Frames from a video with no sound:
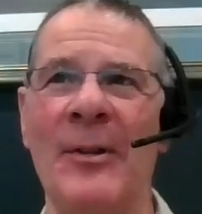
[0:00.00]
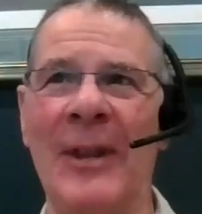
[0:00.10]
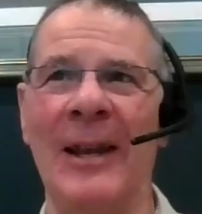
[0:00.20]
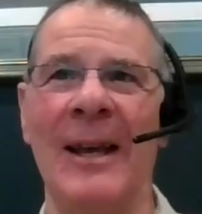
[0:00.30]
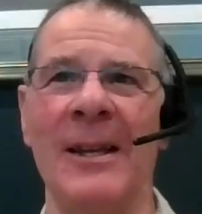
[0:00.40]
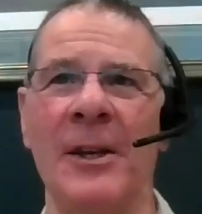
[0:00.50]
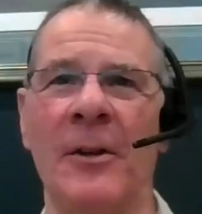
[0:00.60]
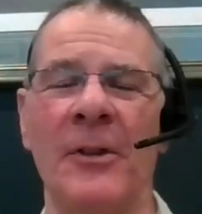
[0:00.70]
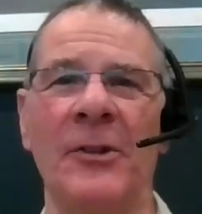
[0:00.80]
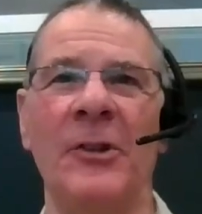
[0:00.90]
on the line.
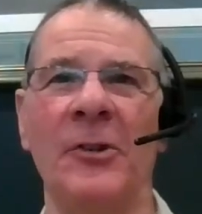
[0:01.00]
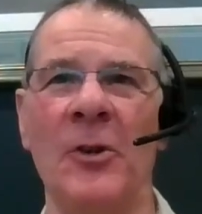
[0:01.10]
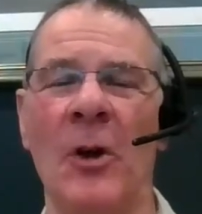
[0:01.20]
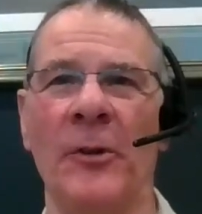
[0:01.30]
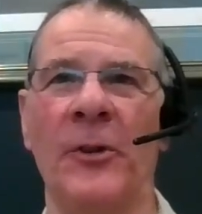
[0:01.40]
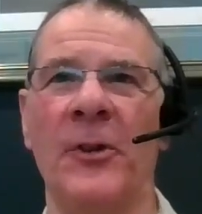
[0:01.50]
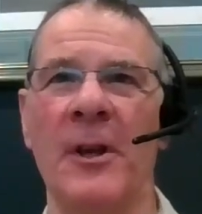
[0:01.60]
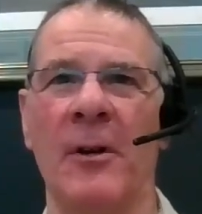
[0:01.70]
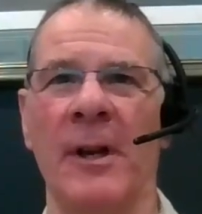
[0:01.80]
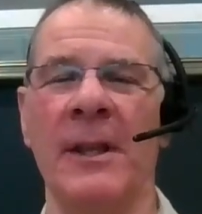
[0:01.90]
This is not
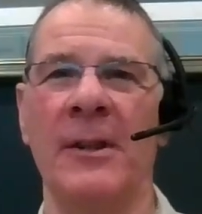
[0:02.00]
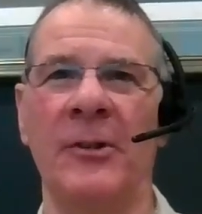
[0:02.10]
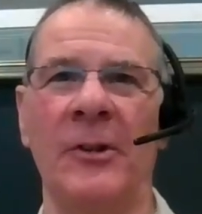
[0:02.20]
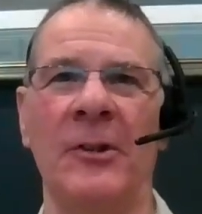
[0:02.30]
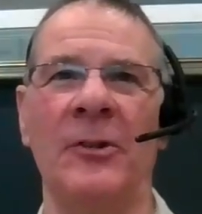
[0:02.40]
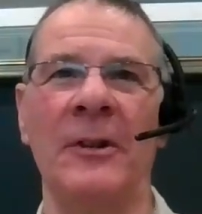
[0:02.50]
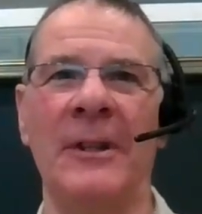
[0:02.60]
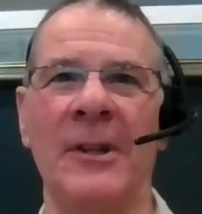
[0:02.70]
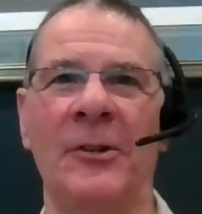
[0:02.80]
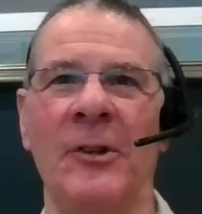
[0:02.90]
theory. This
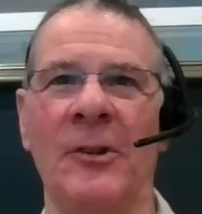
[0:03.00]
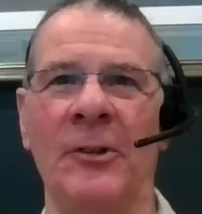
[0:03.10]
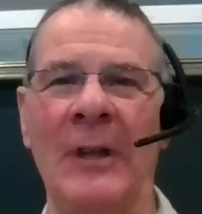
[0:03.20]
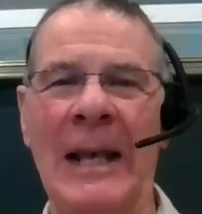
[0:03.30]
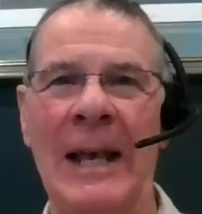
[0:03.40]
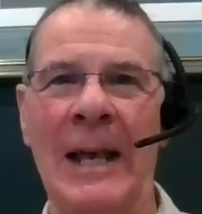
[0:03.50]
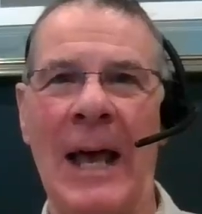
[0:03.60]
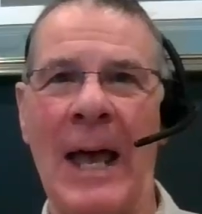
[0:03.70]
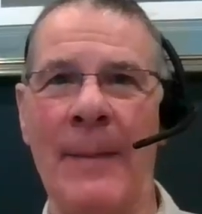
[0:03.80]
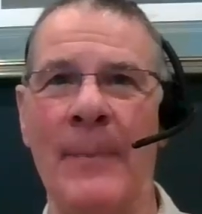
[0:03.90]
is
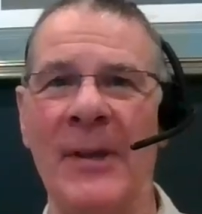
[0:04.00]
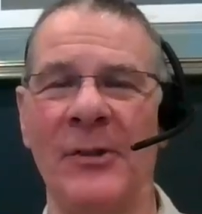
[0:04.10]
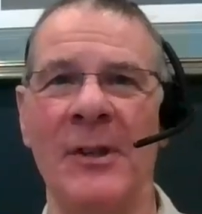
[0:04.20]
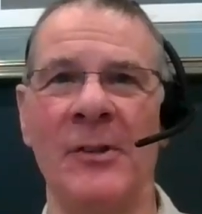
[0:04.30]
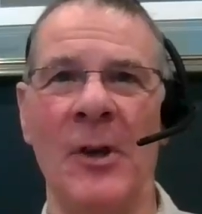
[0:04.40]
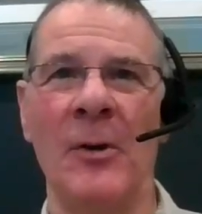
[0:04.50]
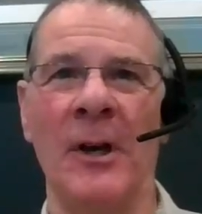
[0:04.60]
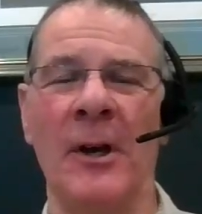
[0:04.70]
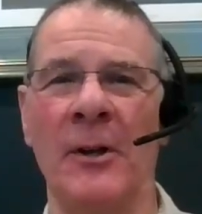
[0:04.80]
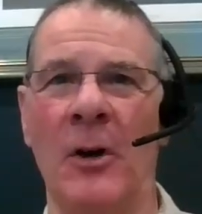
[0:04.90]
a business
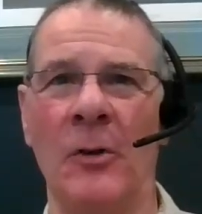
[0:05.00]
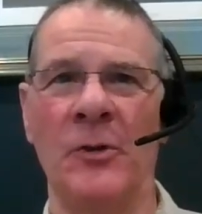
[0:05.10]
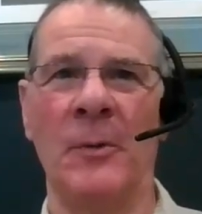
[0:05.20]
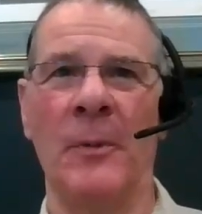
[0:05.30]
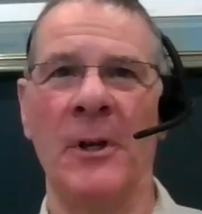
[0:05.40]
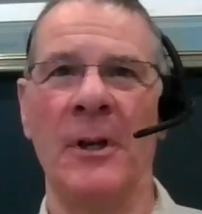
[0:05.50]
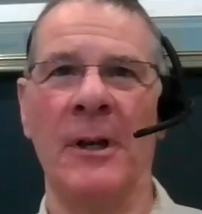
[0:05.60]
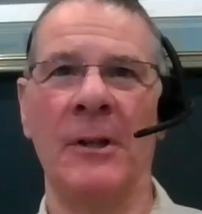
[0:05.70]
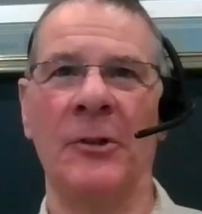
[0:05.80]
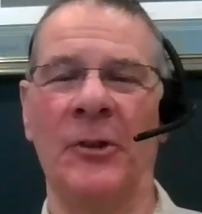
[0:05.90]
owner, an
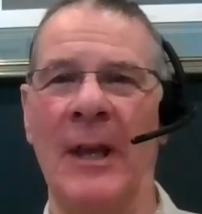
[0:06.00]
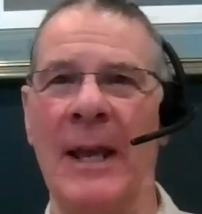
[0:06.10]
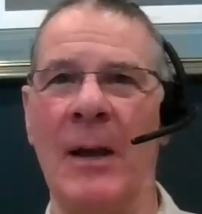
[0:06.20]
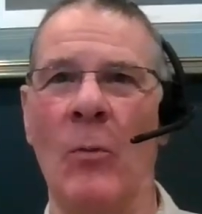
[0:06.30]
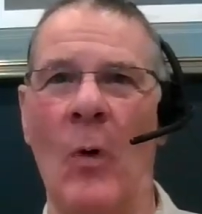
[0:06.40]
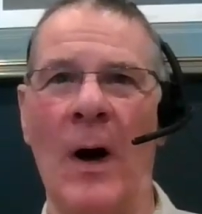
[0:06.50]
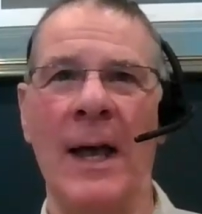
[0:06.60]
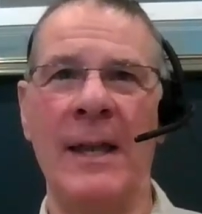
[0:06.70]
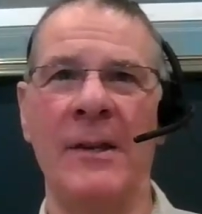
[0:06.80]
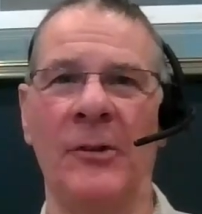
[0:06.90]
entrepreneur saying,
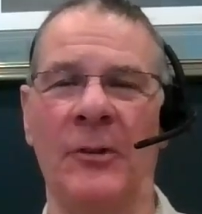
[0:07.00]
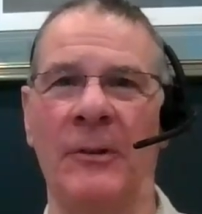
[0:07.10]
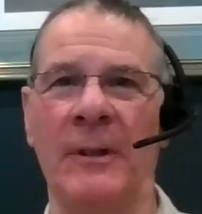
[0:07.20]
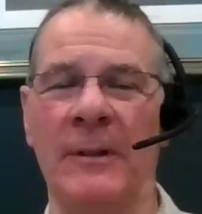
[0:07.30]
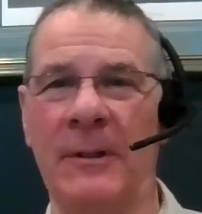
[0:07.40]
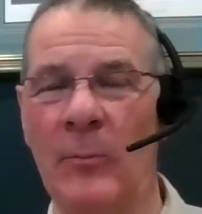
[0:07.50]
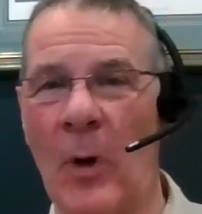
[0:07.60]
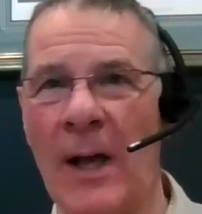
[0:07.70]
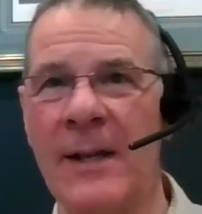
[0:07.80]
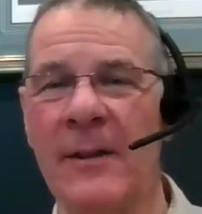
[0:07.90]
why
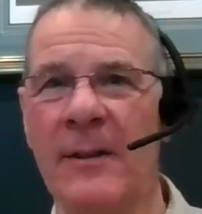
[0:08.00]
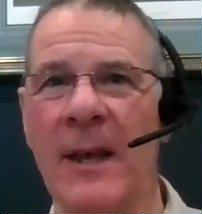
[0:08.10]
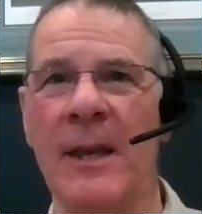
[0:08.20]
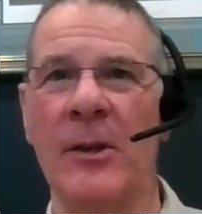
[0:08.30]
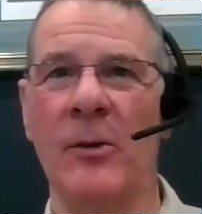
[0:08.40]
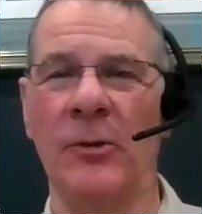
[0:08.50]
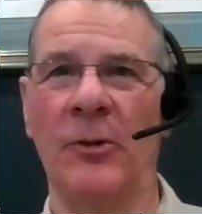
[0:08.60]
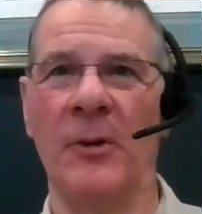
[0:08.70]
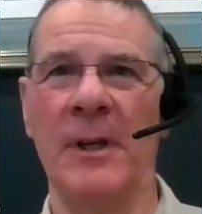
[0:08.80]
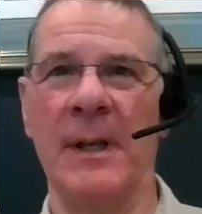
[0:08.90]
did they use
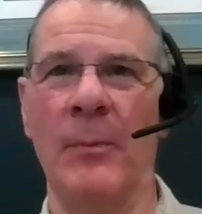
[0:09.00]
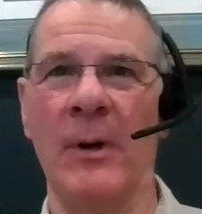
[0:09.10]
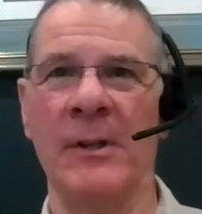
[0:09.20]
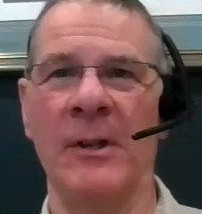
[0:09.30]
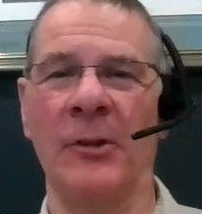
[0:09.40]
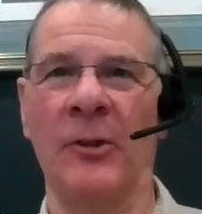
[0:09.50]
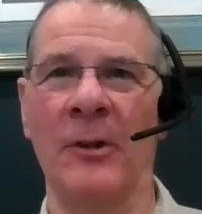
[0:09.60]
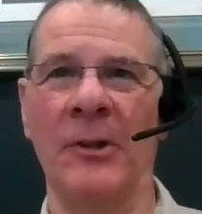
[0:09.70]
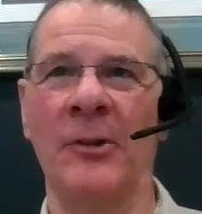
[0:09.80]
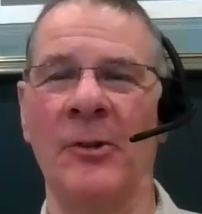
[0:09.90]
3D printing?
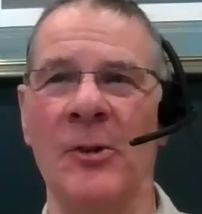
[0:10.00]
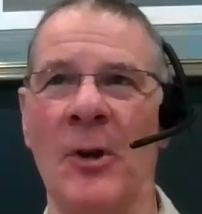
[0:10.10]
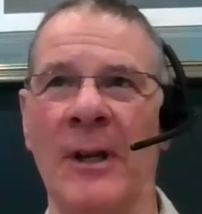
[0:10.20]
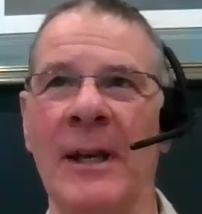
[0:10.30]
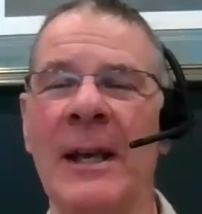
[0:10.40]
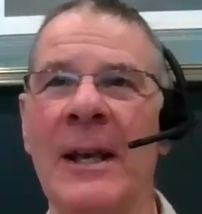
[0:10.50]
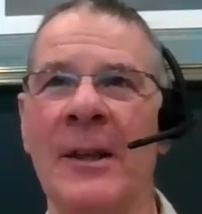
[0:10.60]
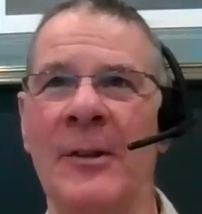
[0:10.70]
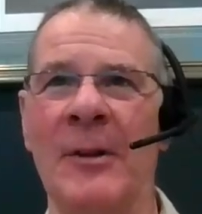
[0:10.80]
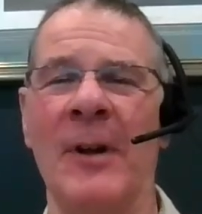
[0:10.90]
So this is not a
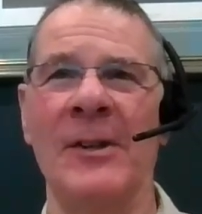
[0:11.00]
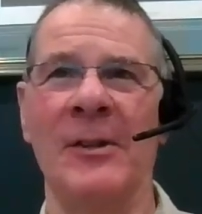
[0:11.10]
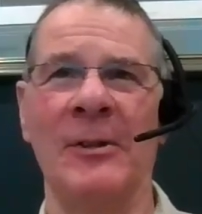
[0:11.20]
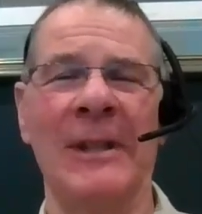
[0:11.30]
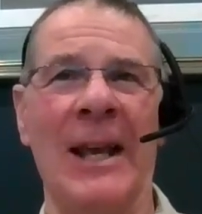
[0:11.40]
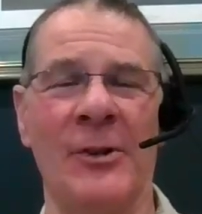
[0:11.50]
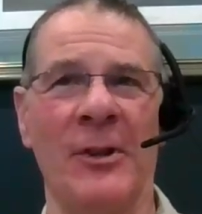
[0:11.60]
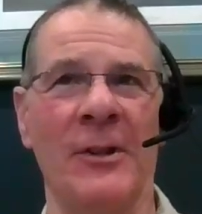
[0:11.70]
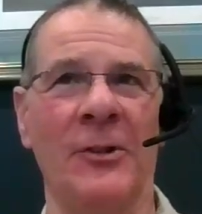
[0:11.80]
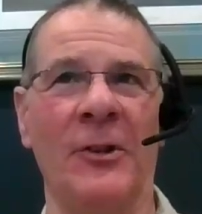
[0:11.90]
theoretical
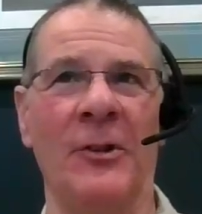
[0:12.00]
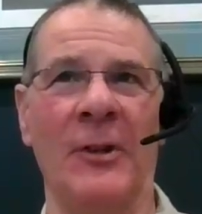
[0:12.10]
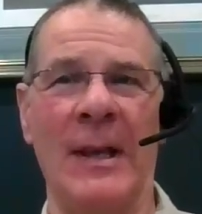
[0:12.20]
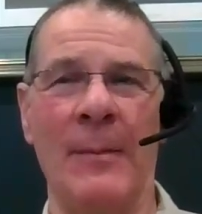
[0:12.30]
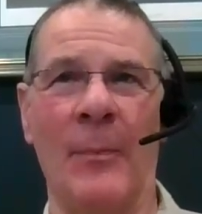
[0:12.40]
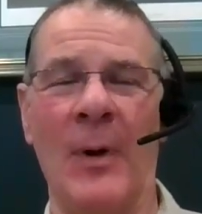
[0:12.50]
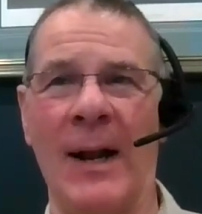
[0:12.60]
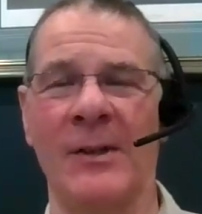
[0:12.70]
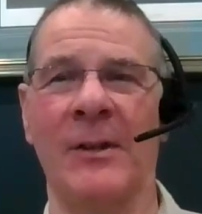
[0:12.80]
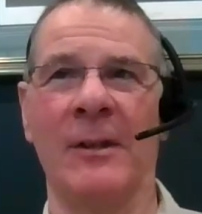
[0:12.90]
lecture. This is a
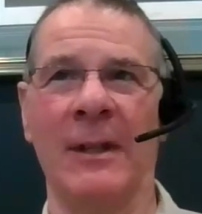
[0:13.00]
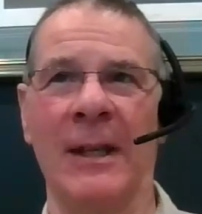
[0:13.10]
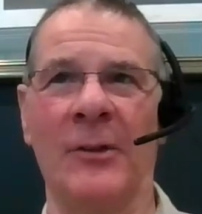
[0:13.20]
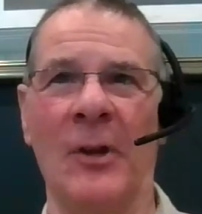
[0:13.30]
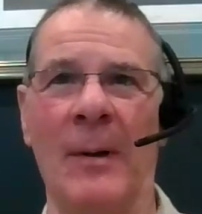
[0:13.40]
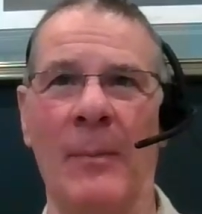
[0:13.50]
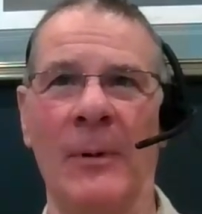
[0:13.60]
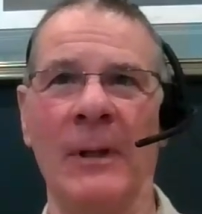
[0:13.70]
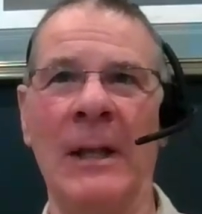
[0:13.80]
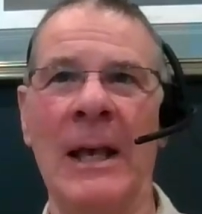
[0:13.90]
practical
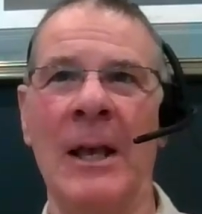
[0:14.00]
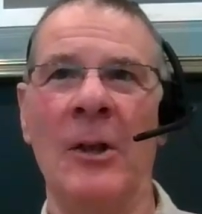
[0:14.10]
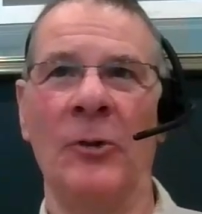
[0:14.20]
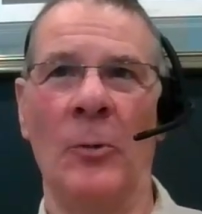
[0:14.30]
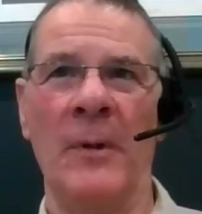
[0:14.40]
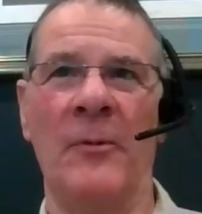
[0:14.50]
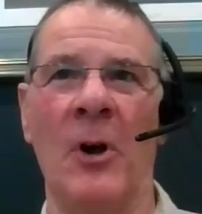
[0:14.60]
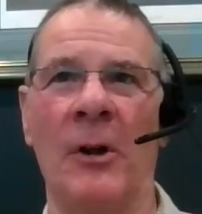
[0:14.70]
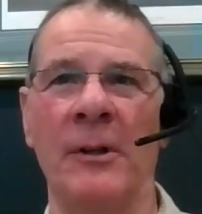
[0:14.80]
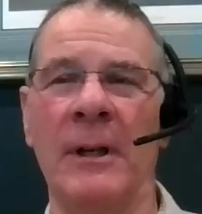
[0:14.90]
example. So we've
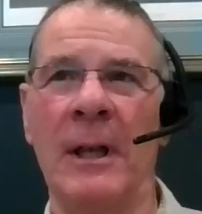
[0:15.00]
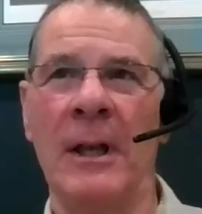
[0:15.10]
got